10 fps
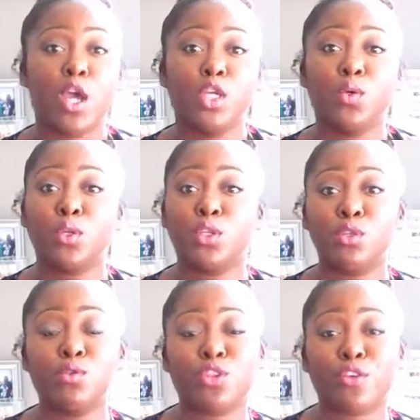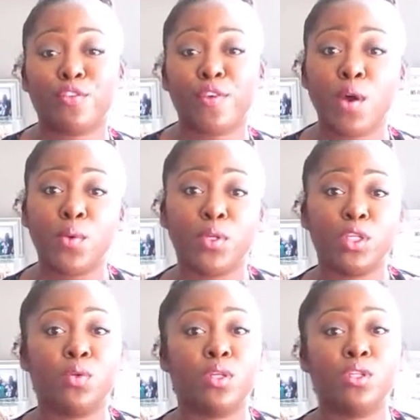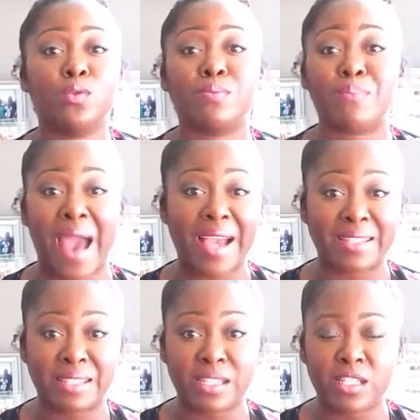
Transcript: You can use your phone. You can use magazines.